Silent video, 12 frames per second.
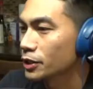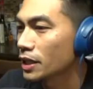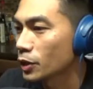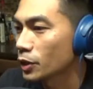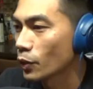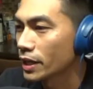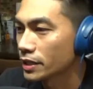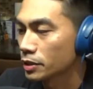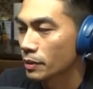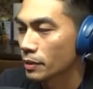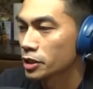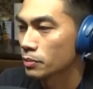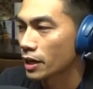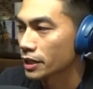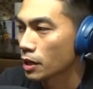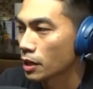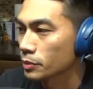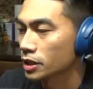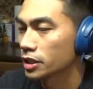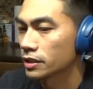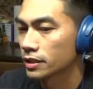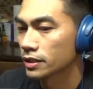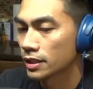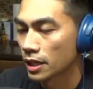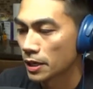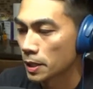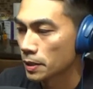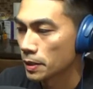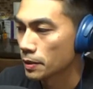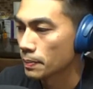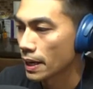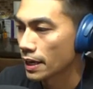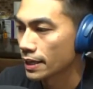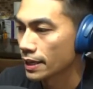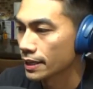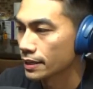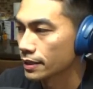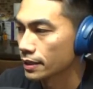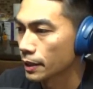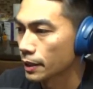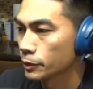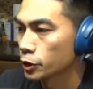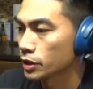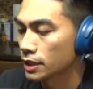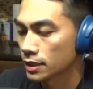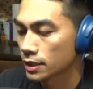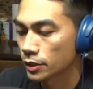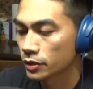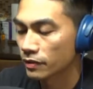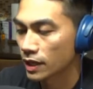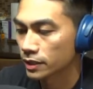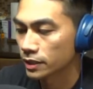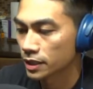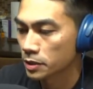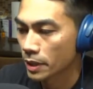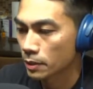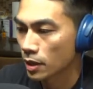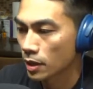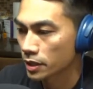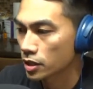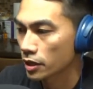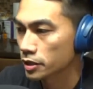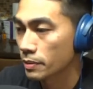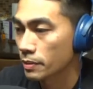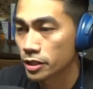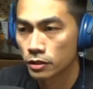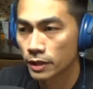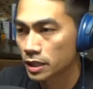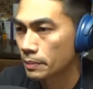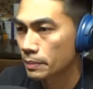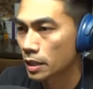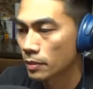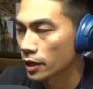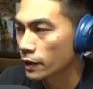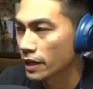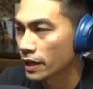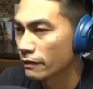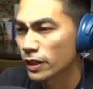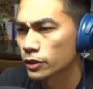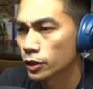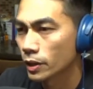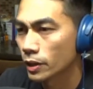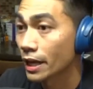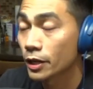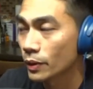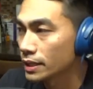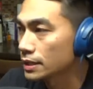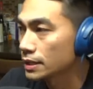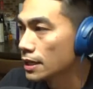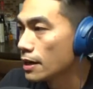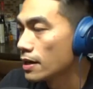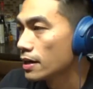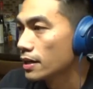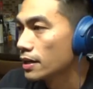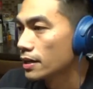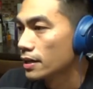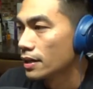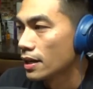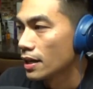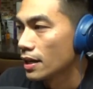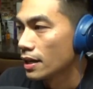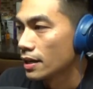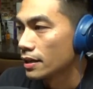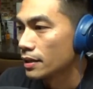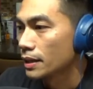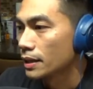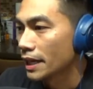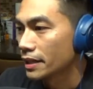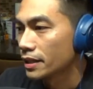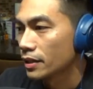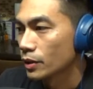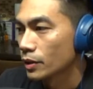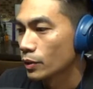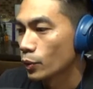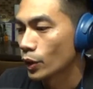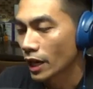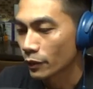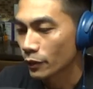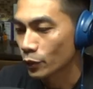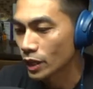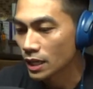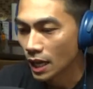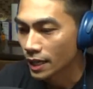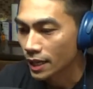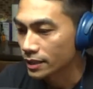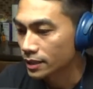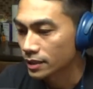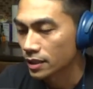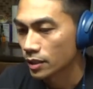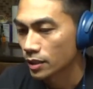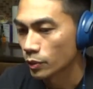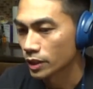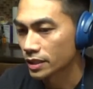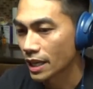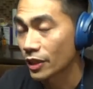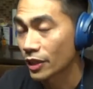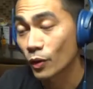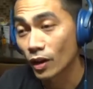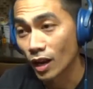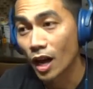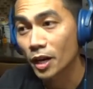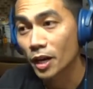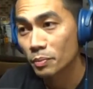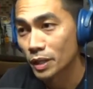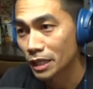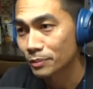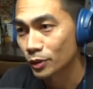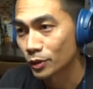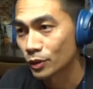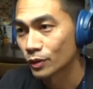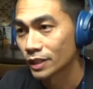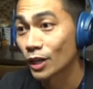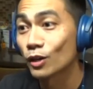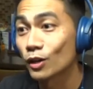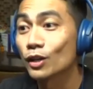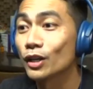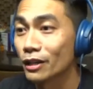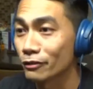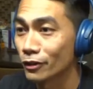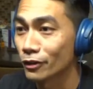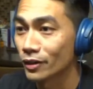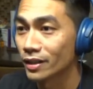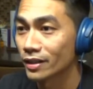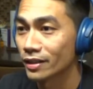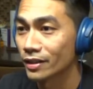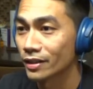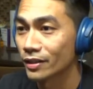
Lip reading: hydrostatic weighing to measure body composition, and I'm using this little device. It's a metabolic cart to measure resting metabolic rate and VO2. And anyways, like what I realized was that there are a lot of people that are looking for it,